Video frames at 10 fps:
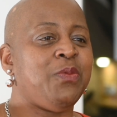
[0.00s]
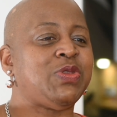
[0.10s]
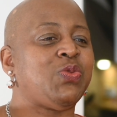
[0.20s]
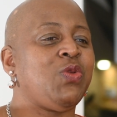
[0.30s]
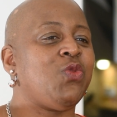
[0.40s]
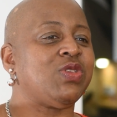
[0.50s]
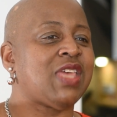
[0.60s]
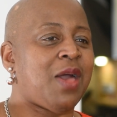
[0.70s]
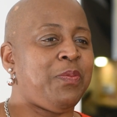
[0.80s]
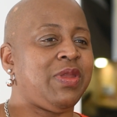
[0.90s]
between what's
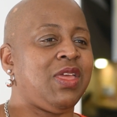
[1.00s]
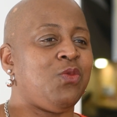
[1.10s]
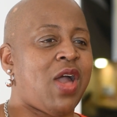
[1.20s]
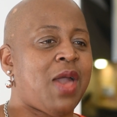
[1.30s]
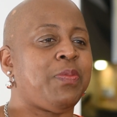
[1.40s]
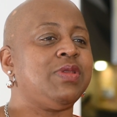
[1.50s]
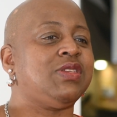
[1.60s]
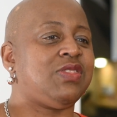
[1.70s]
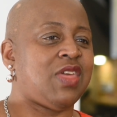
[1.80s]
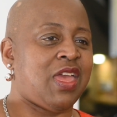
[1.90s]
happening, what
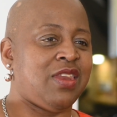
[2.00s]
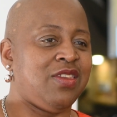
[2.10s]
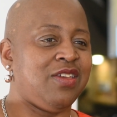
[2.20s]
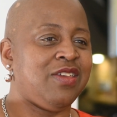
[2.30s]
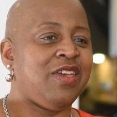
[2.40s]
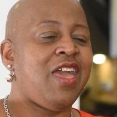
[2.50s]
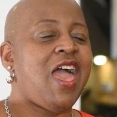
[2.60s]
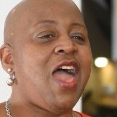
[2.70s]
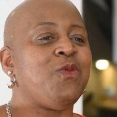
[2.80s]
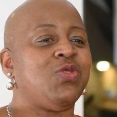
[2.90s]
happened then,
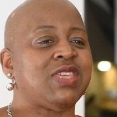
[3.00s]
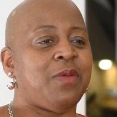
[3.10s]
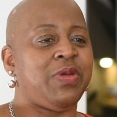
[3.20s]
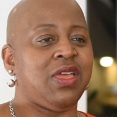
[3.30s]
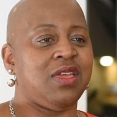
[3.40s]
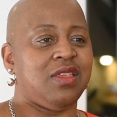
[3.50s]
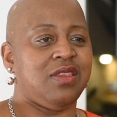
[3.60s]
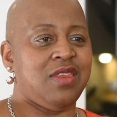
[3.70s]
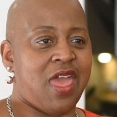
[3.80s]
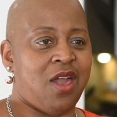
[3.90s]
and what's happening
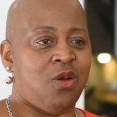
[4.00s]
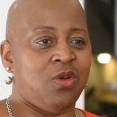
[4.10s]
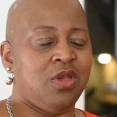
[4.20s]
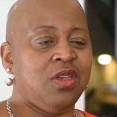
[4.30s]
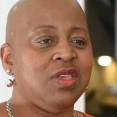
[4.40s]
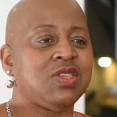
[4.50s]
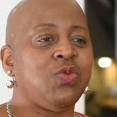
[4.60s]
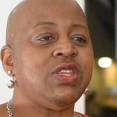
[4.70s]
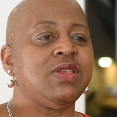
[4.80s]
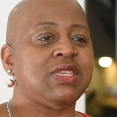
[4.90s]
now. So
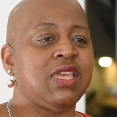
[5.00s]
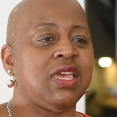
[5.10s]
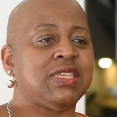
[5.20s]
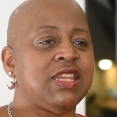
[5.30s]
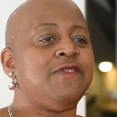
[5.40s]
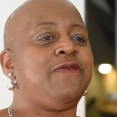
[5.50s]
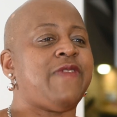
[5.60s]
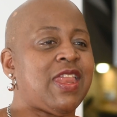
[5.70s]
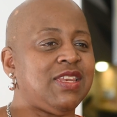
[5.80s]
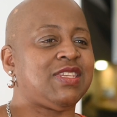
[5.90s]
we don't see it as an
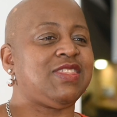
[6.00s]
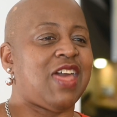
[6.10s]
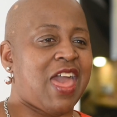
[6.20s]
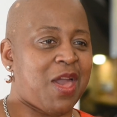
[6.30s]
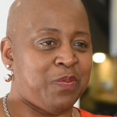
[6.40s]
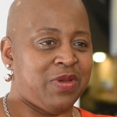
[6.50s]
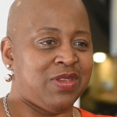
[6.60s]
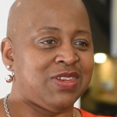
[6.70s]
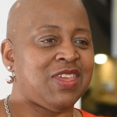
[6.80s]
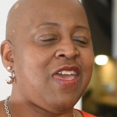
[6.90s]
event that
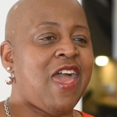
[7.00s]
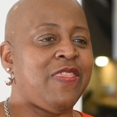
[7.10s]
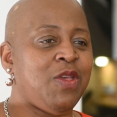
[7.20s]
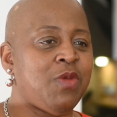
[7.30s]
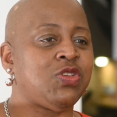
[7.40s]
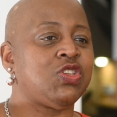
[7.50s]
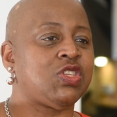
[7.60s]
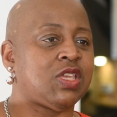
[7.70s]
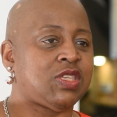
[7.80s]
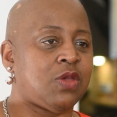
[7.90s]
happened and the emotions
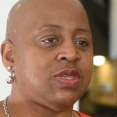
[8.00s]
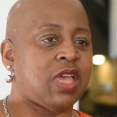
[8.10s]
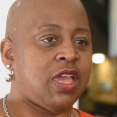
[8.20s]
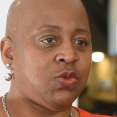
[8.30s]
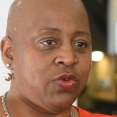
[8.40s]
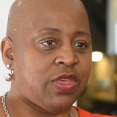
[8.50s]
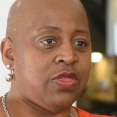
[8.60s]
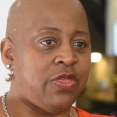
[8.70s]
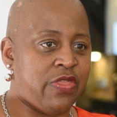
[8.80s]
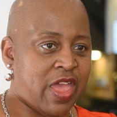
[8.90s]
that associated with
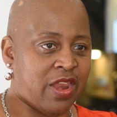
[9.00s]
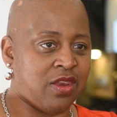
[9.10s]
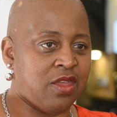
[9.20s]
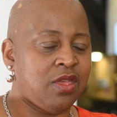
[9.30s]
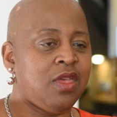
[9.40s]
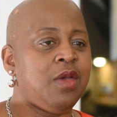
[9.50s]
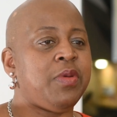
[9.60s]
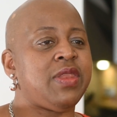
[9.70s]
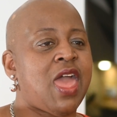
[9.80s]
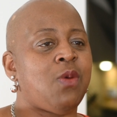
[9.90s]
it then.
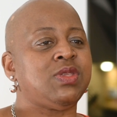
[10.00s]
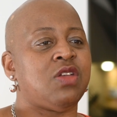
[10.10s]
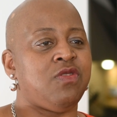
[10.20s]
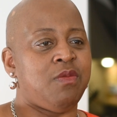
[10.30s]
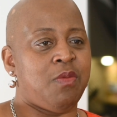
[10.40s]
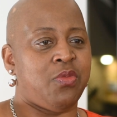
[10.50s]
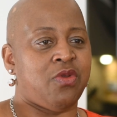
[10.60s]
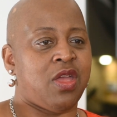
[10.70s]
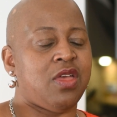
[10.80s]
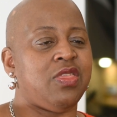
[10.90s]
But now as I
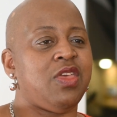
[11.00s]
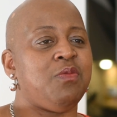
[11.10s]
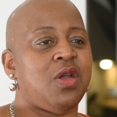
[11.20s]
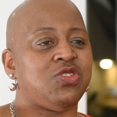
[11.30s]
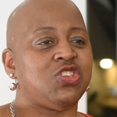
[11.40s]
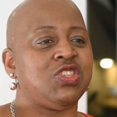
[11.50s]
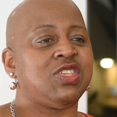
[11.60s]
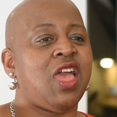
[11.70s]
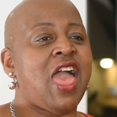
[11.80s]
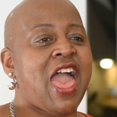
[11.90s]
remember it, the emotions
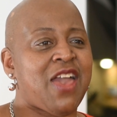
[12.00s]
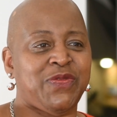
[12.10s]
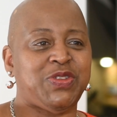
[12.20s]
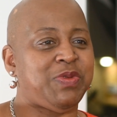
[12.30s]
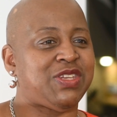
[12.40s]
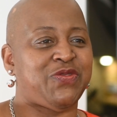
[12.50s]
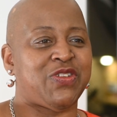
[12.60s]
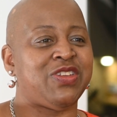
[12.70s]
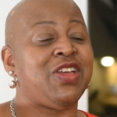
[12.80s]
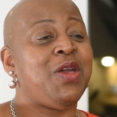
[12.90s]
have to be
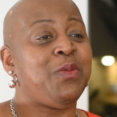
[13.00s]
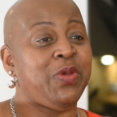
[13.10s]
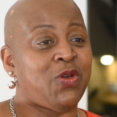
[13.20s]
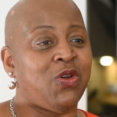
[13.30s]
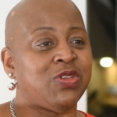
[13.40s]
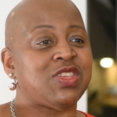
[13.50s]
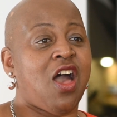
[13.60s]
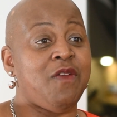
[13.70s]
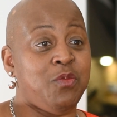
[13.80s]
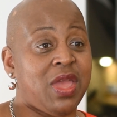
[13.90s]
different because
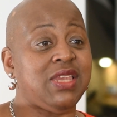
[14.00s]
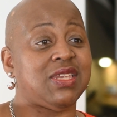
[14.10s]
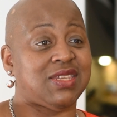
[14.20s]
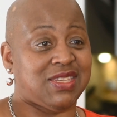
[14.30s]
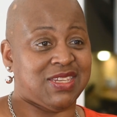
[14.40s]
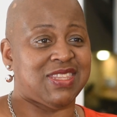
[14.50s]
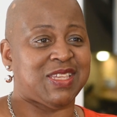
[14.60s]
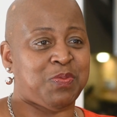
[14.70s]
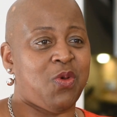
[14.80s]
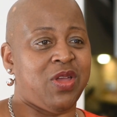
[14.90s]
I made it to
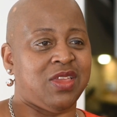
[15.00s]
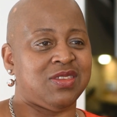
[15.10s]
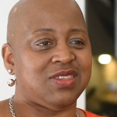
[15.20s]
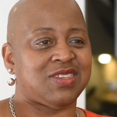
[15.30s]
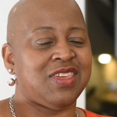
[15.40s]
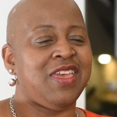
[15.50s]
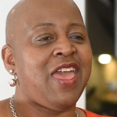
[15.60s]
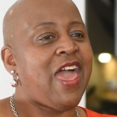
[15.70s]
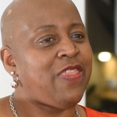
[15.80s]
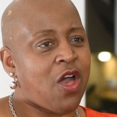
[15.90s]
this point.
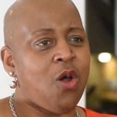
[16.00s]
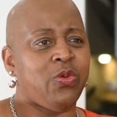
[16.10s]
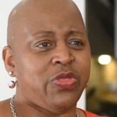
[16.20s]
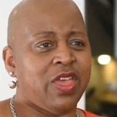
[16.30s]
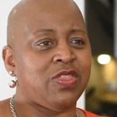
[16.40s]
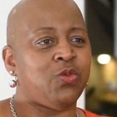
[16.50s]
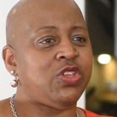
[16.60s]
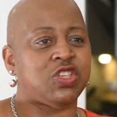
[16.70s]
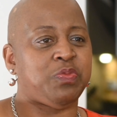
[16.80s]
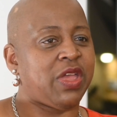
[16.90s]
And that whole thing that
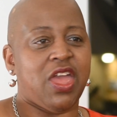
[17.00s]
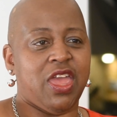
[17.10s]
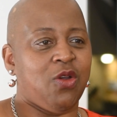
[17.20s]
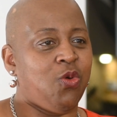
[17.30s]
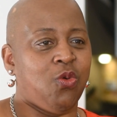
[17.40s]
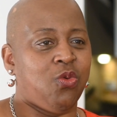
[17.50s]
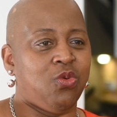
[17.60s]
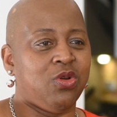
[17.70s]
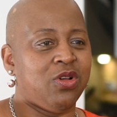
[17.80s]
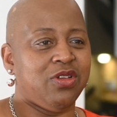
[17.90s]
we just bring it
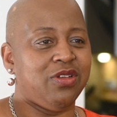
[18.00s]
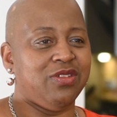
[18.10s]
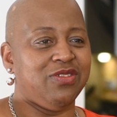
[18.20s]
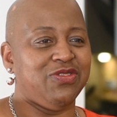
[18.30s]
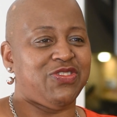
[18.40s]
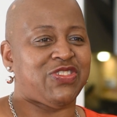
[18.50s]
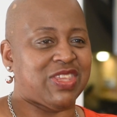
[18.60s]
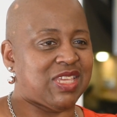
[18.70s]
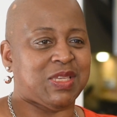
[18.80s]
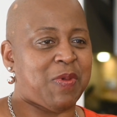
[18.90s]
all
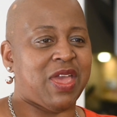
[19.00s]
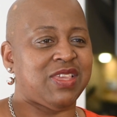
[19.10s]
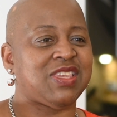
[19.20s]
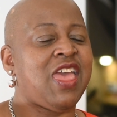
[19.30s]
to this space